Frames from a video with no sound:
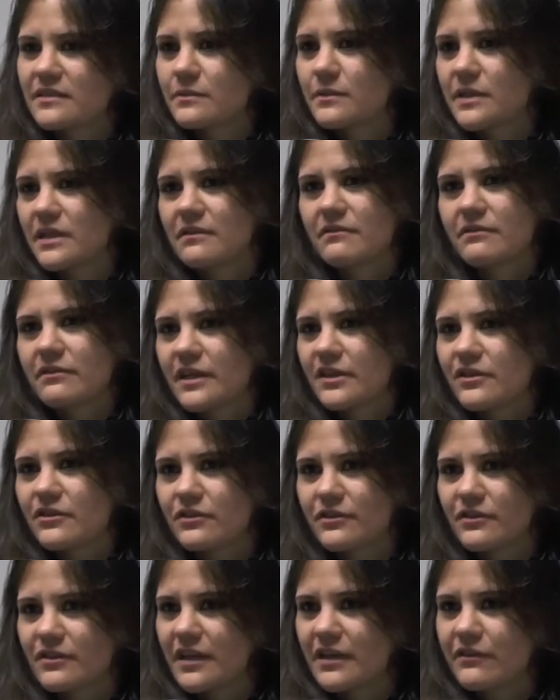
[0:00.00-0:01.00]
I mean, fair
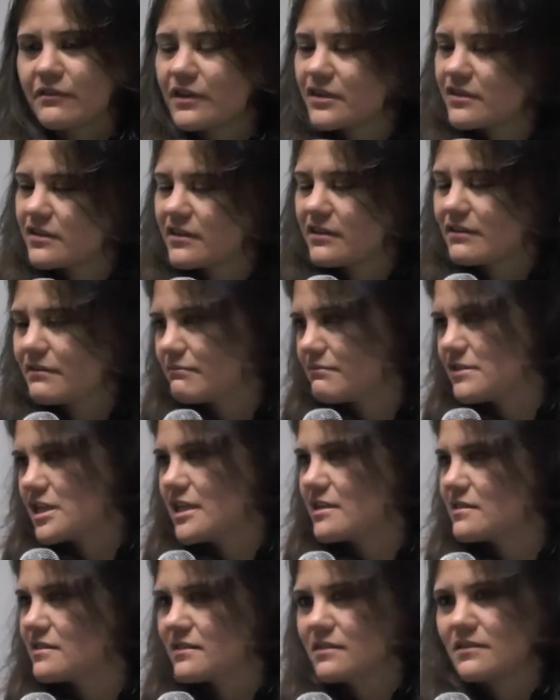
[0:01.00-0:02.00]
dues, they finished their
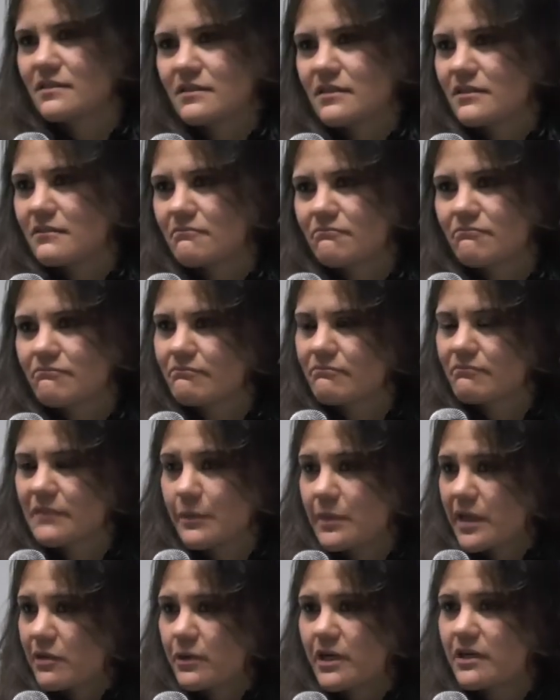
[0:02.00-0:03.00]
chances, um, they
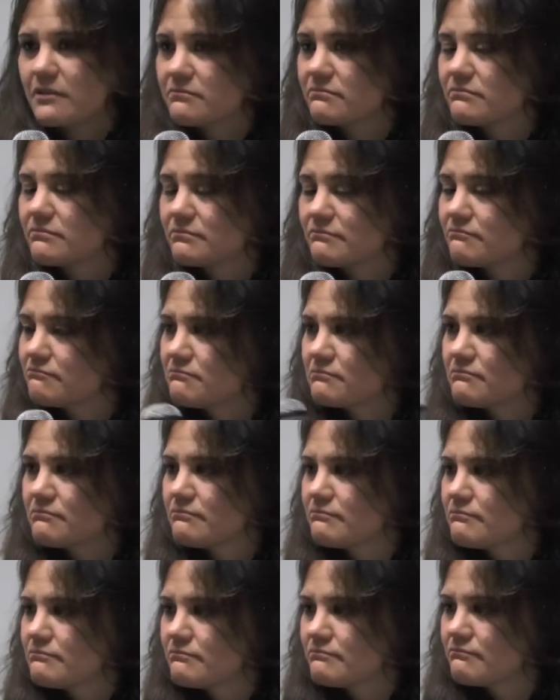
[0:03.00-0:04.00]
played well. Yeah,
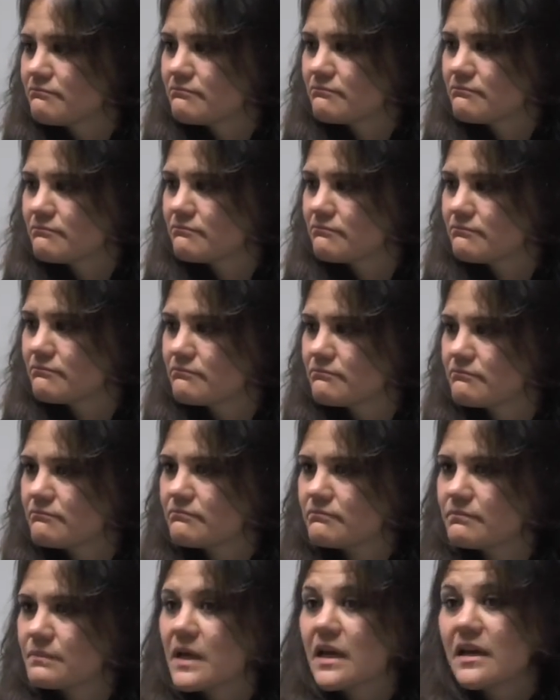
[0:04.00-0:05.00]
they scored early,
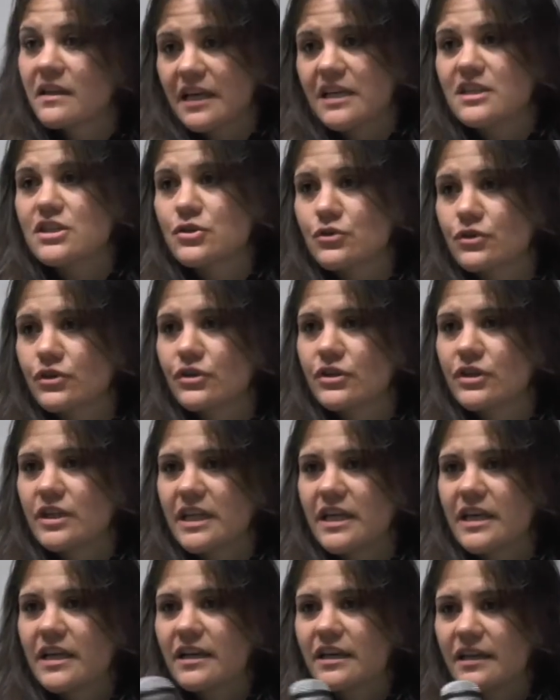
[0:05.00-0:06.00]
maybe that was the most
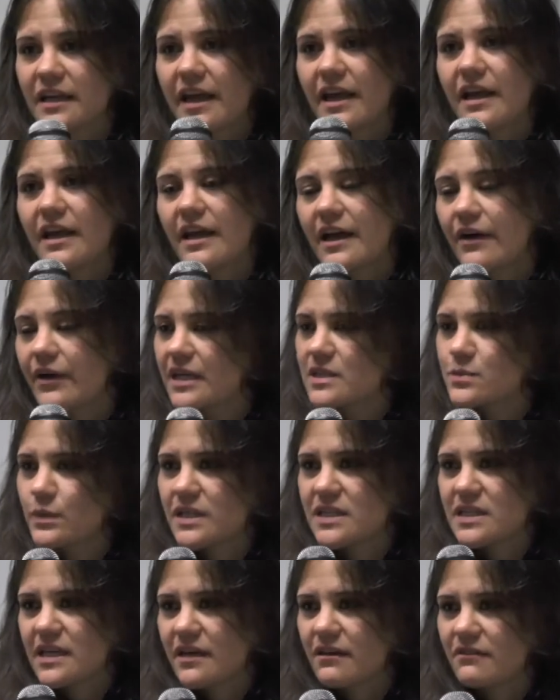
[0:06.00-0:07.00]
important? Yeah, our heads
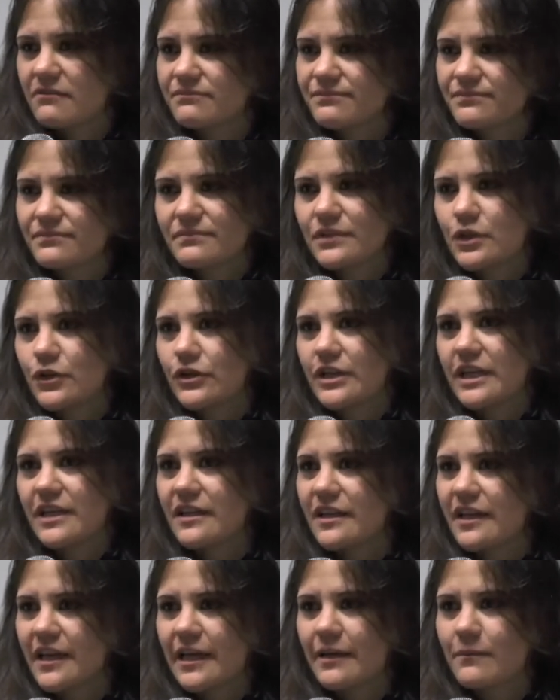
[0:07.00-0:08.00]
went down early in
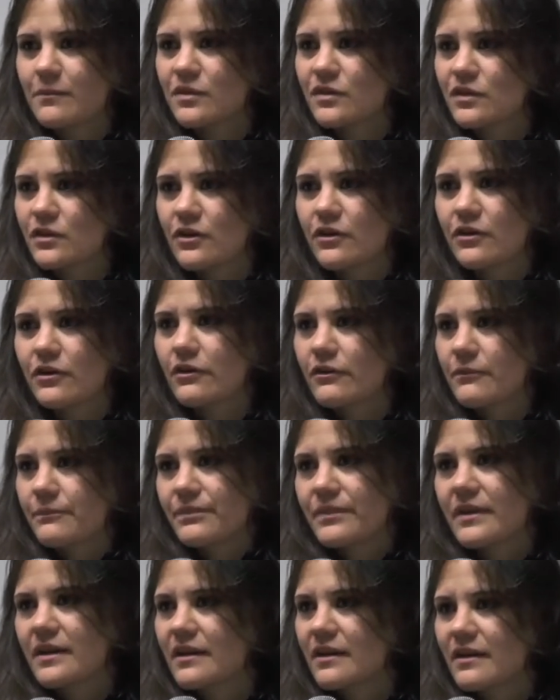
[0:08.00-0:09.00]
the game, so,
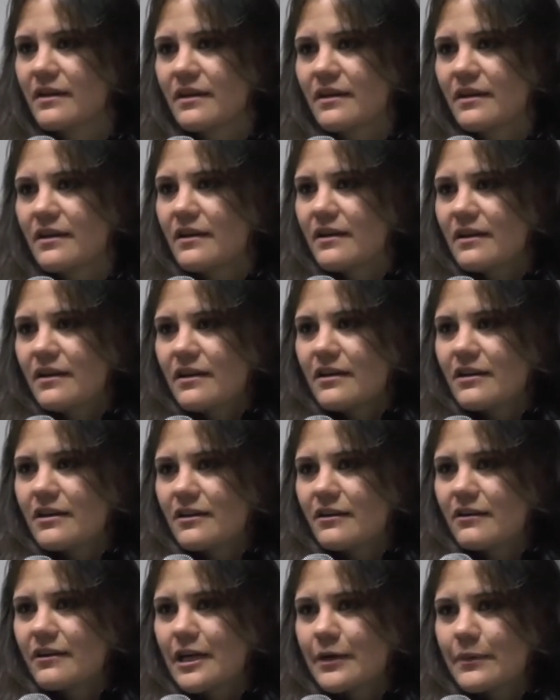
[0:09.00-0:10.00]
you
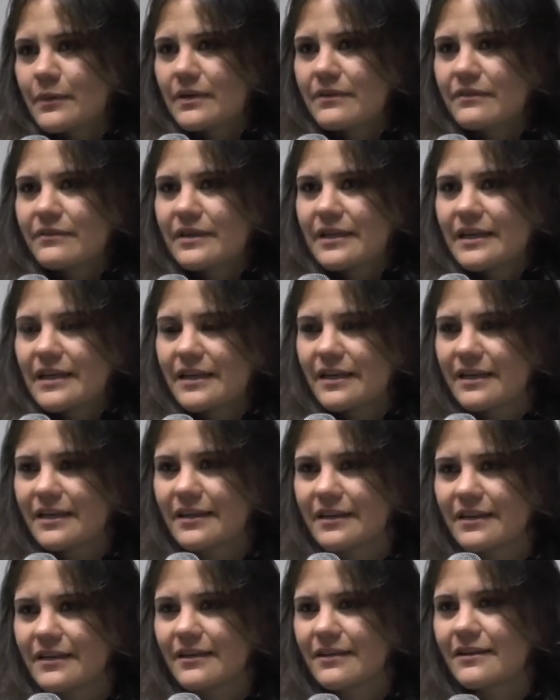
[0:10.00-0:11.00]
know, a couple of uh,
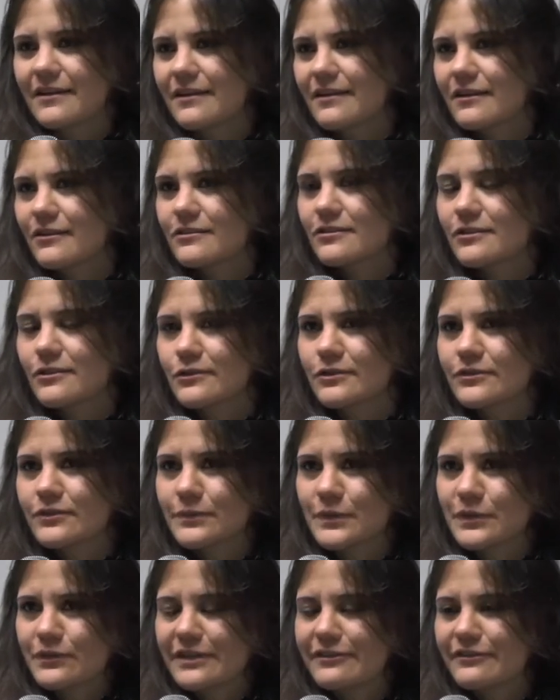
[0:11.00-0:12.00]
close calls
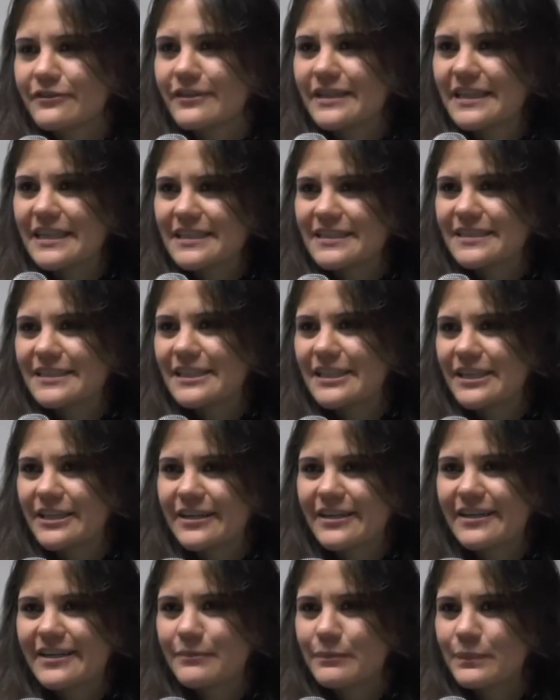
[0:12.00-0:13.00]
from the referees, you
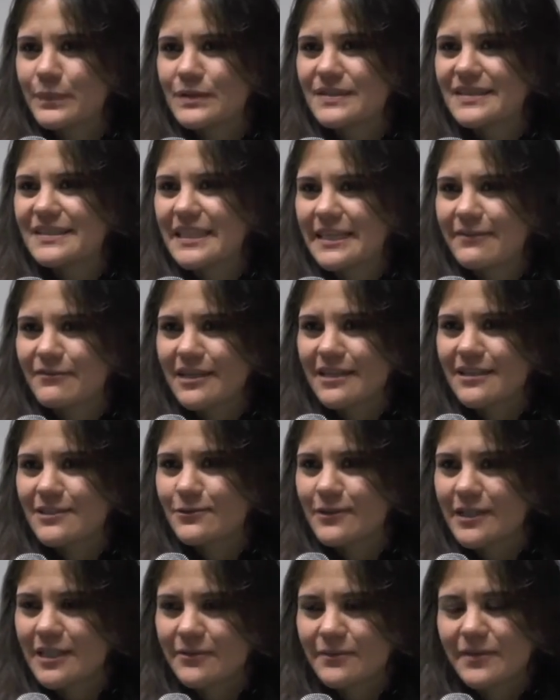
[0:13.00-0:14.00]
know, put the team down as
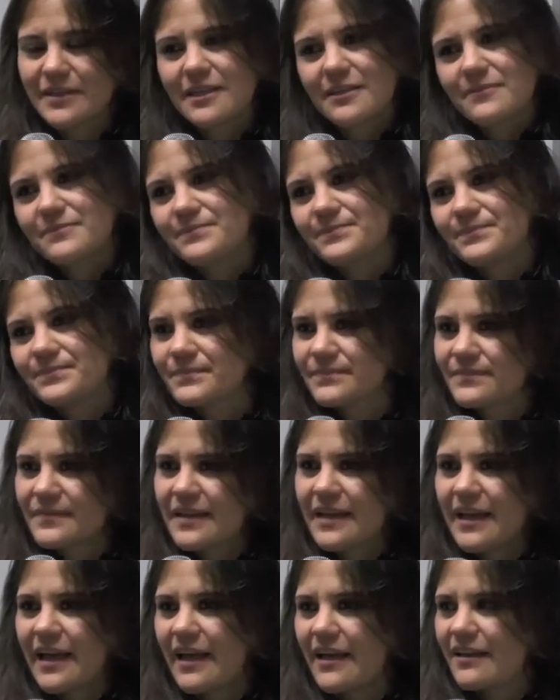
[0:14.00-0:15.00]
well, but
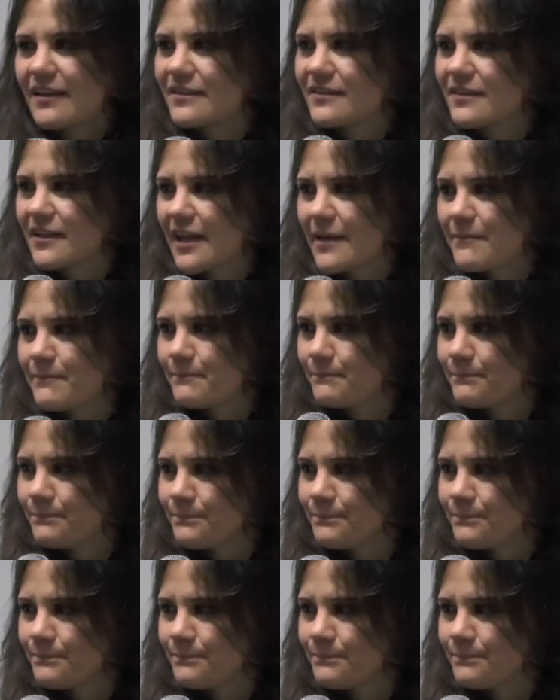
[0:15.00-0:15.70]
hey, that's the game.